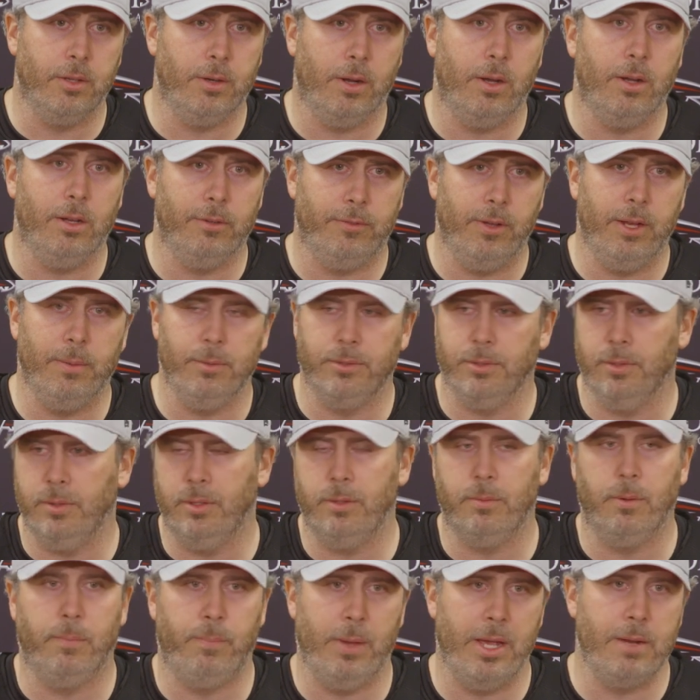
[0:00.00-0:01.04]
other Hall of Famers in
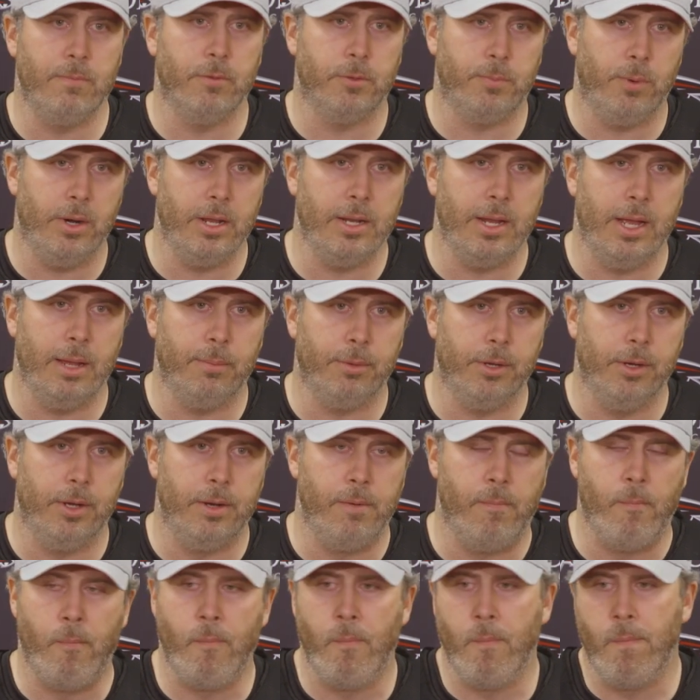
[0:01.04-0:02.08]
there, but Peyton was pretty damn
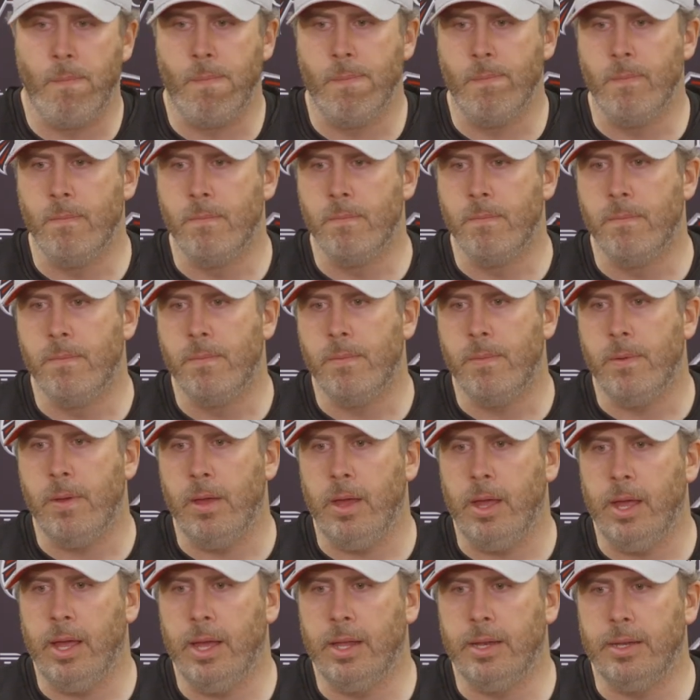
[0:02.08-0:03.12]
good,
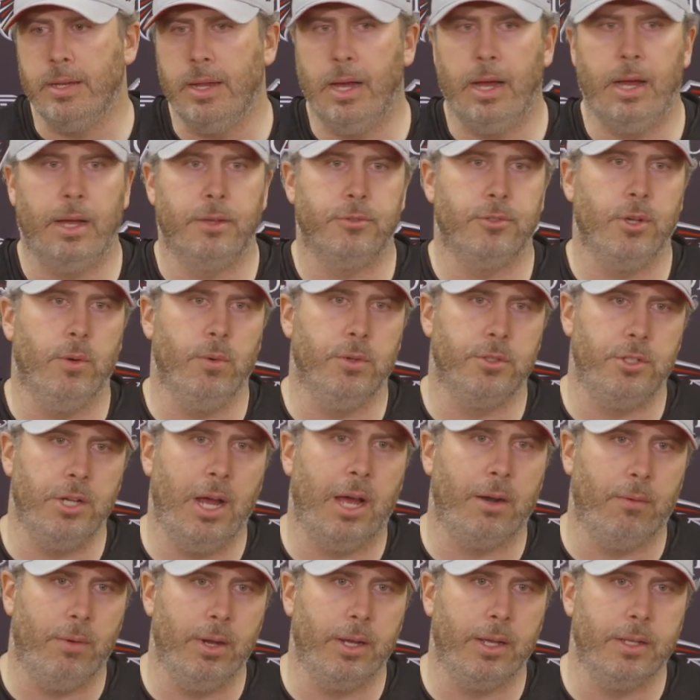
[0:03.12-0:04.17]
and uh, so was
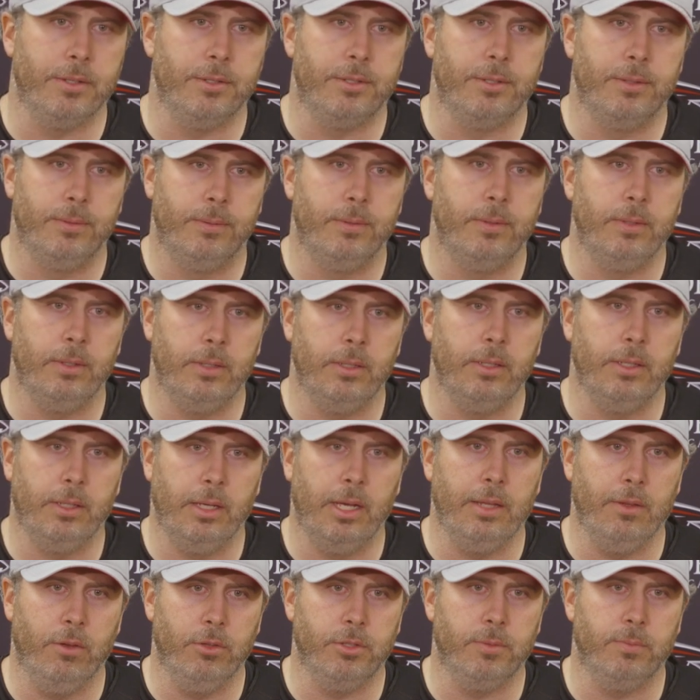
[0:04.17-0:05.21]
John Riggins,
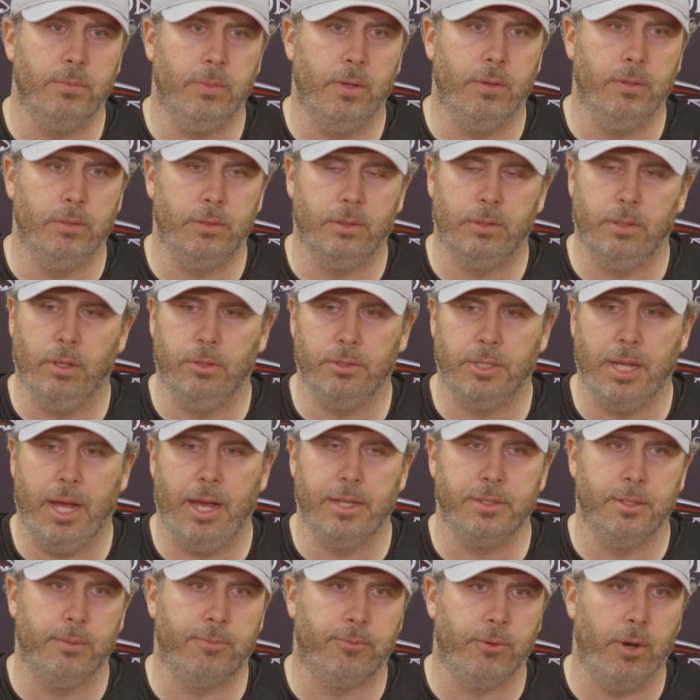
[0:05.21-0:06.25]
and those those those
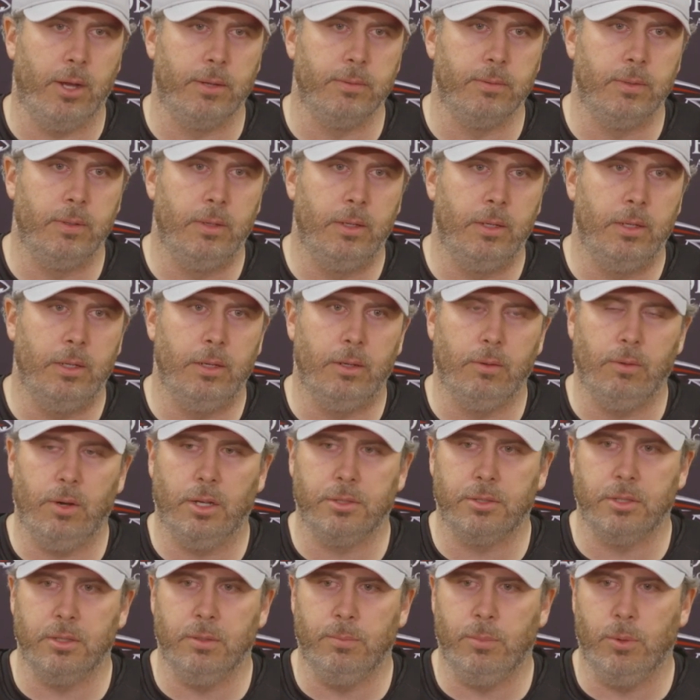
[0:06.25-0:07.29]
guys up front,
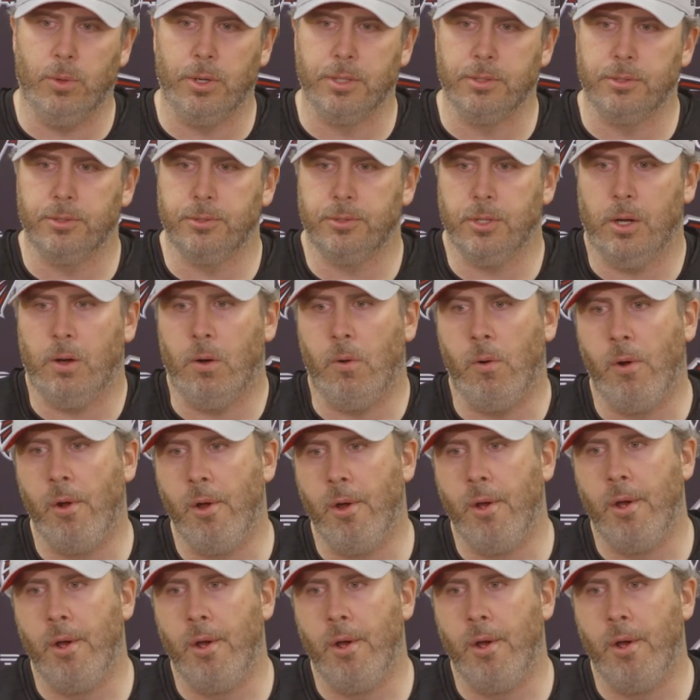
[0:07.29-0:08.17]
Russ and the boys. So.